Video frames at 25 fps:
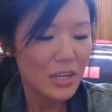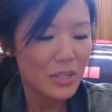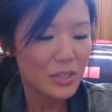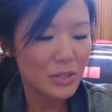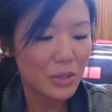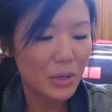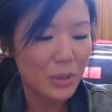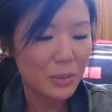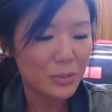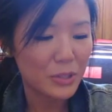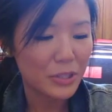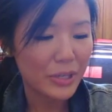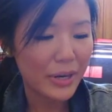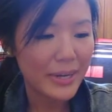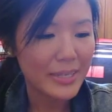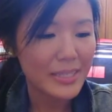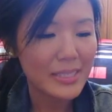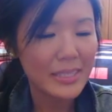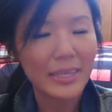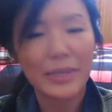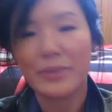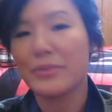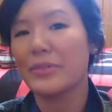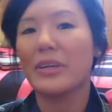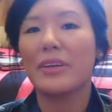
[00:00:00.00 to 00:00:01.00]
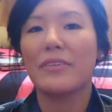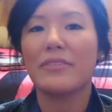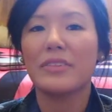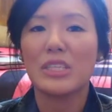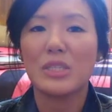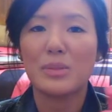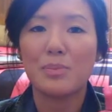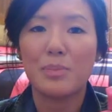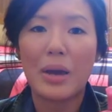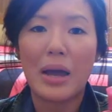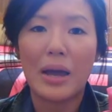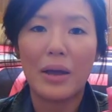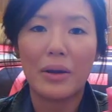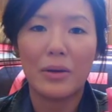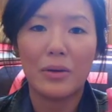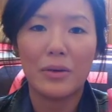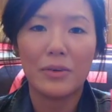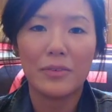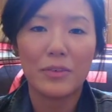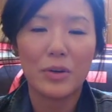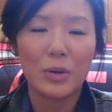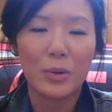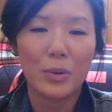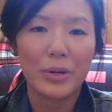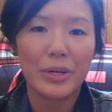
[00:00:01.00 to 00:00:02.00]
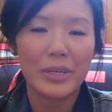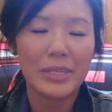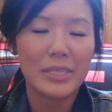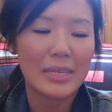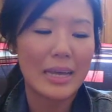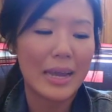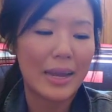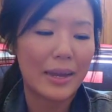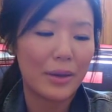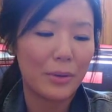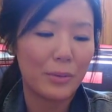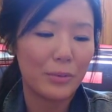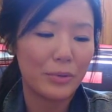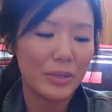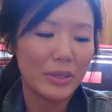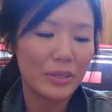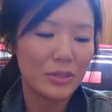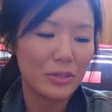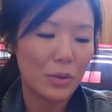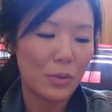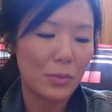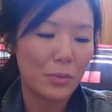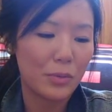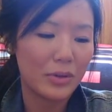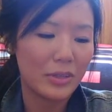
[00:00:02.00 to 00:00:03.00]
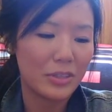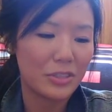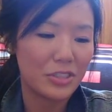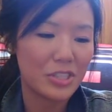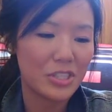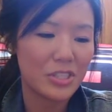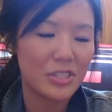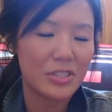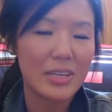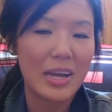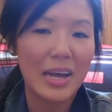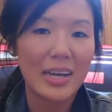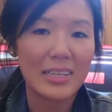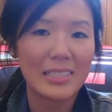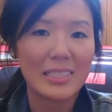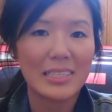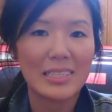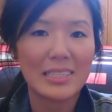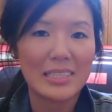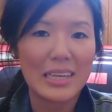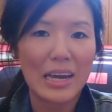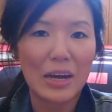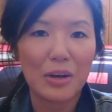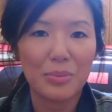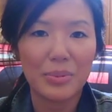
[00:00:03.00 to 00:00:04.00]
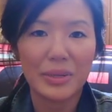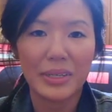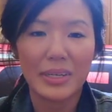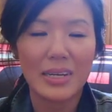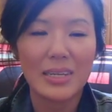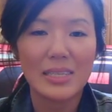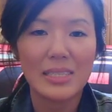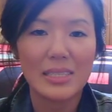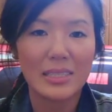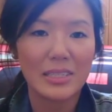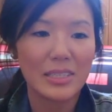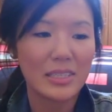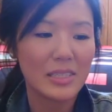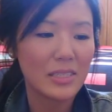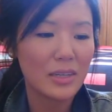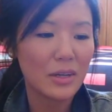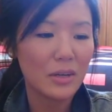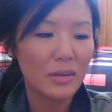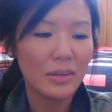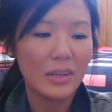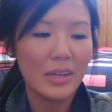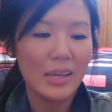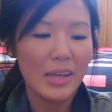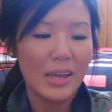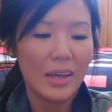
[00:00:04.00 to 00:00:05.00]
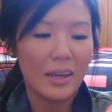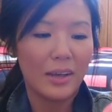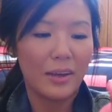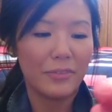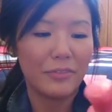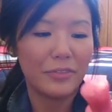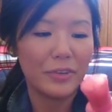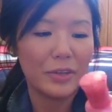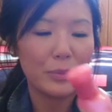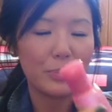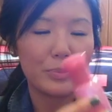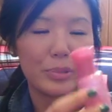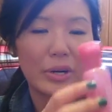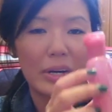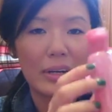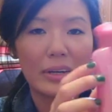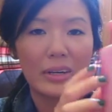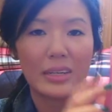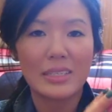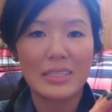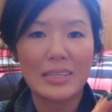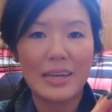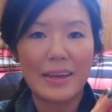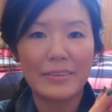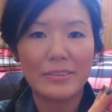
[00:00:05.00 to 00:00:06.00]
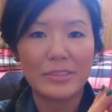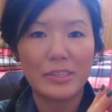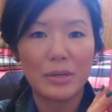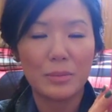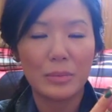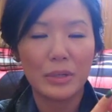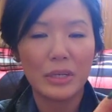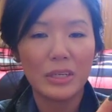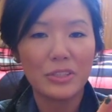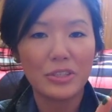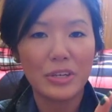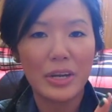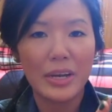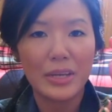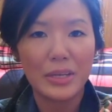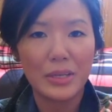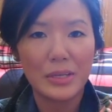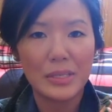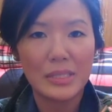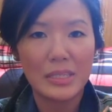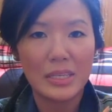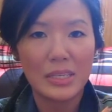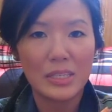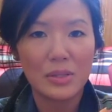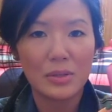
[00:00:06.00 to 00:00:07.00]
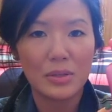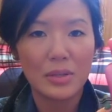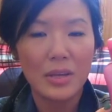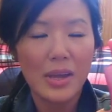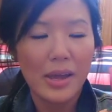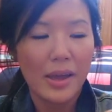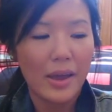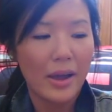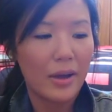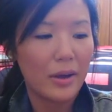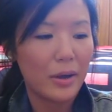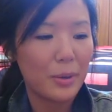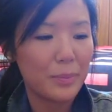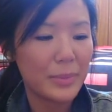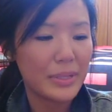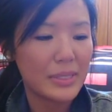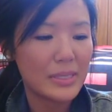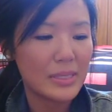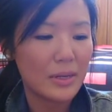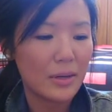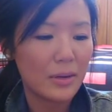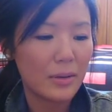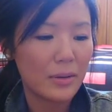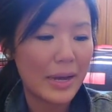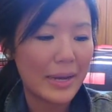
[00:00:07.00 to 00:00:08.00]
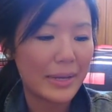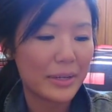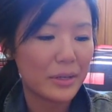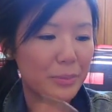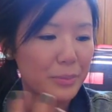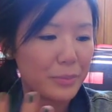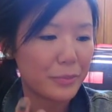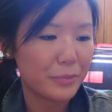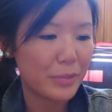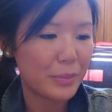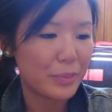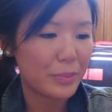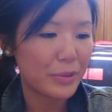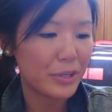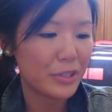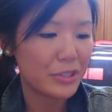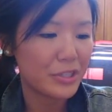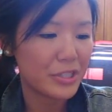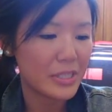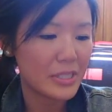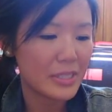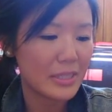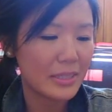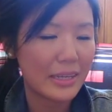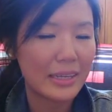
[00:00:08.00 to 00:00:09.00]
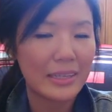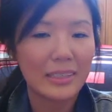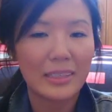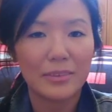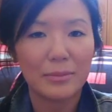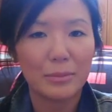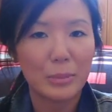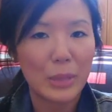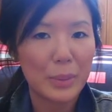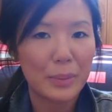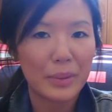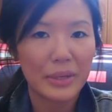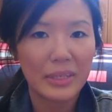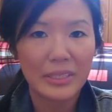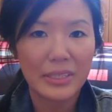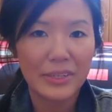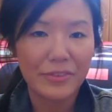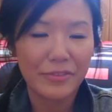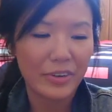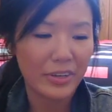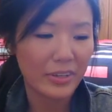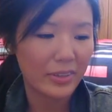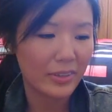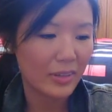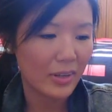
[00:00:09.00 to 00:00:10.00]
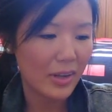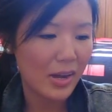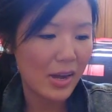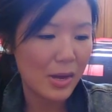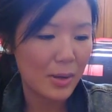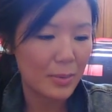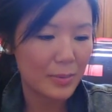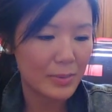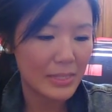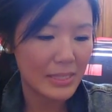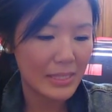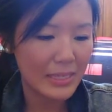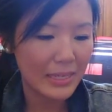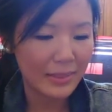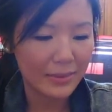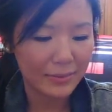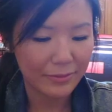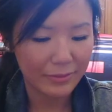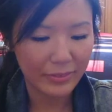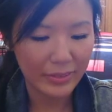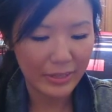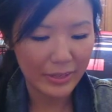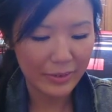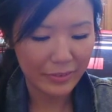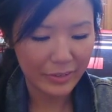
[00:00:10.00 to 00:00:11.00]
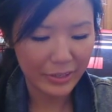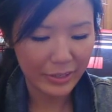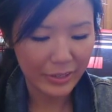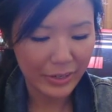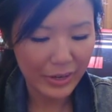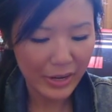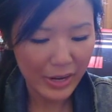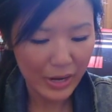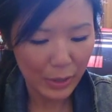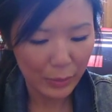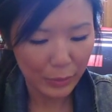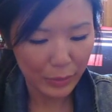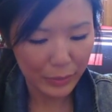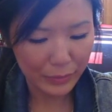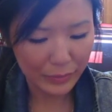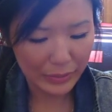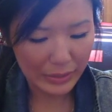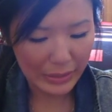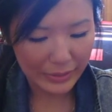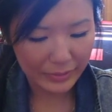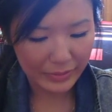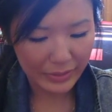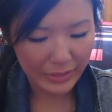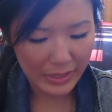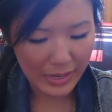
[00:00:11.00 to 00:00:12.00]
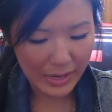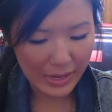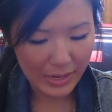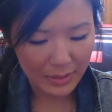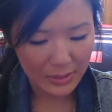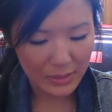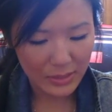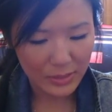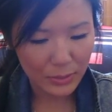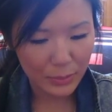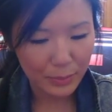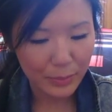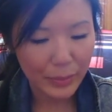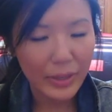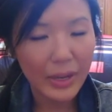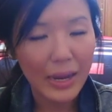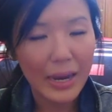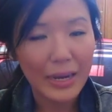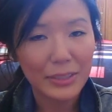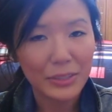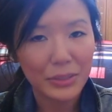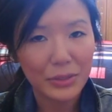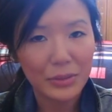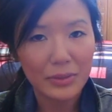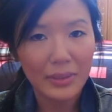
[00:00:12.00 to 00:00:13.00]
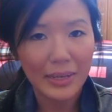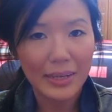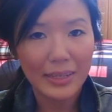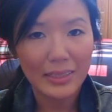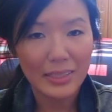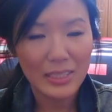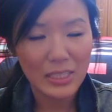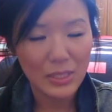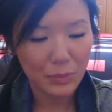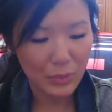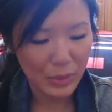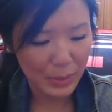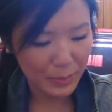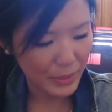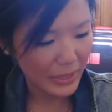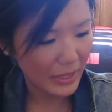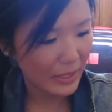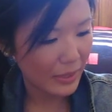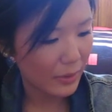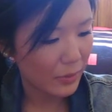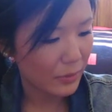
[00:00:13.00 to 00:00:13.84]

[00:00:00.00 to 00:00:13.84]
so I'm trying to get rid of this bottle. Of course, I really don't want to just toss this out because there's still a few products left, so I'm gonna try to use this up until I could repurchase like maybe a different scent flavor or whatever not. So but I do like the Sweet Pea